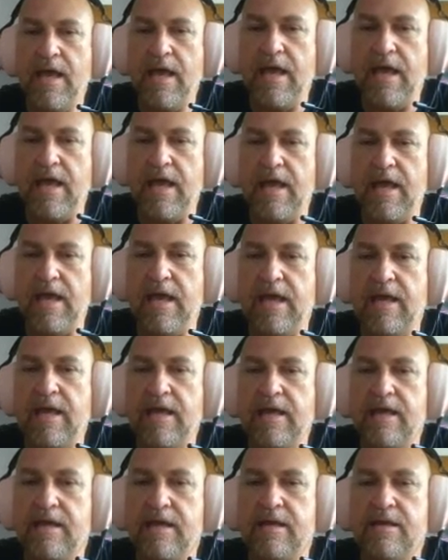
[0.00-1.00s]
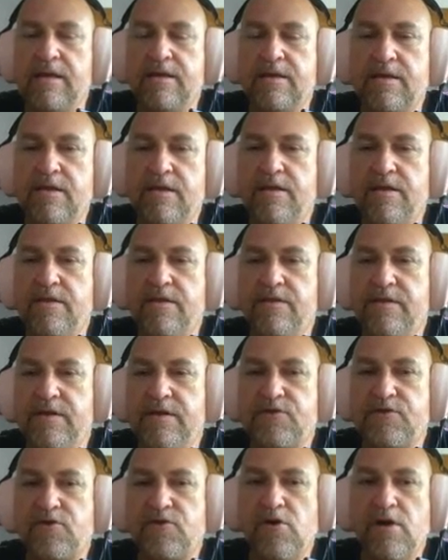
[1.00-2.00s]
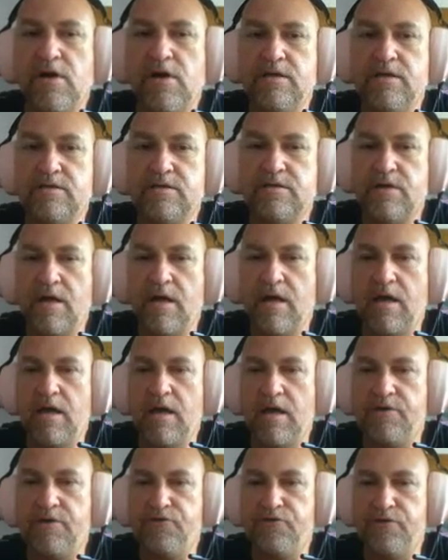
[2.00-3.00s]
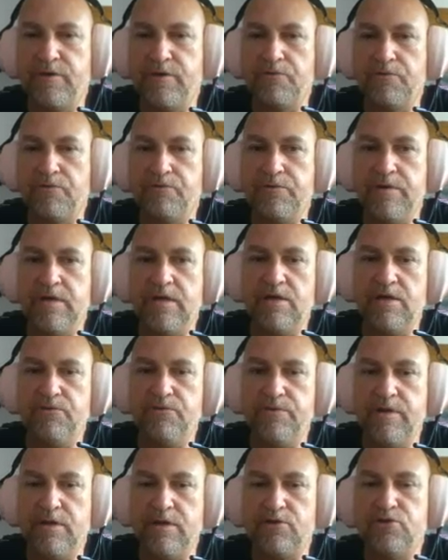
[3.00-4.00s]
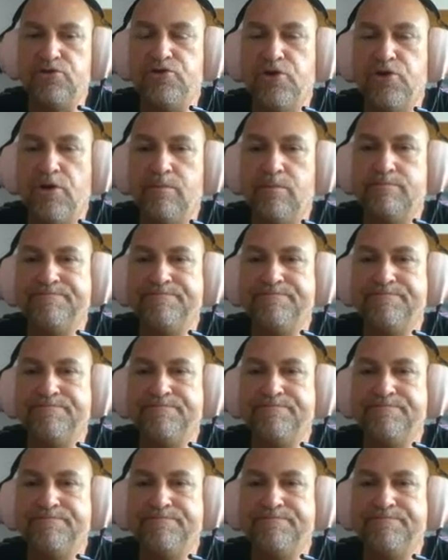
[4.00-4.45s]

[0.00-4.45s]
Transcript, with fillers: And these guys are doing a really, really good job.